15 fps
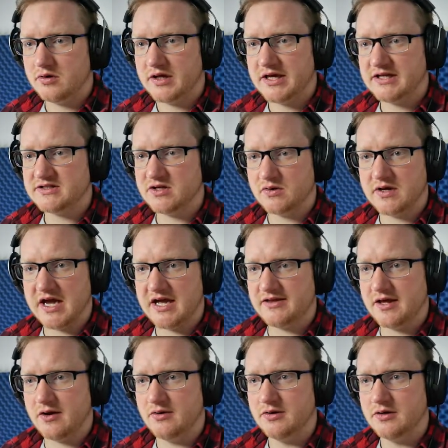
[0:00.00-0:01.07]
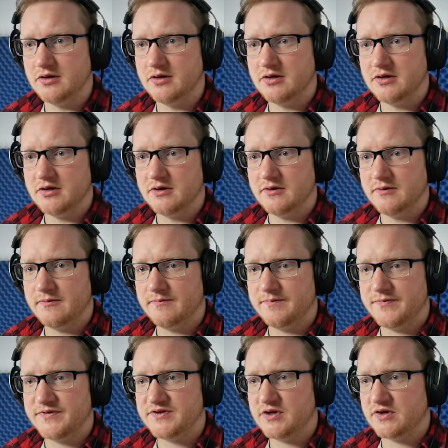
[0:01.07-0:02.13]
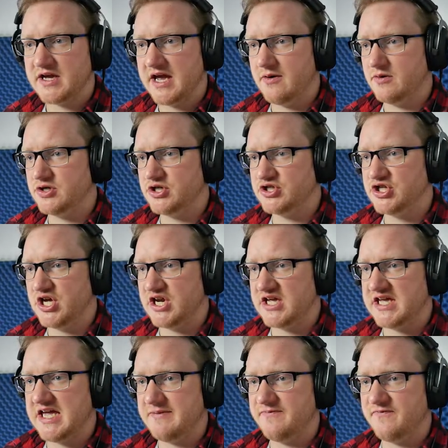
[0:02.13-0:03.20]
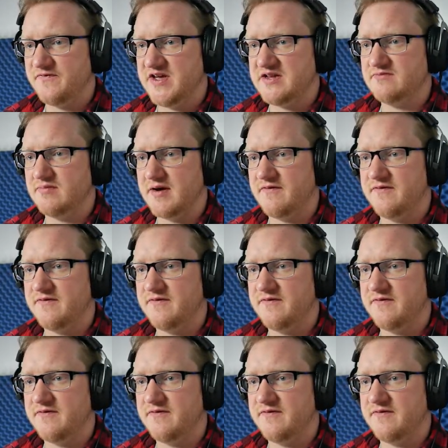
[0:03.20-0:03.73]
It's okay, though. It's okay, we're just gonna keep feeding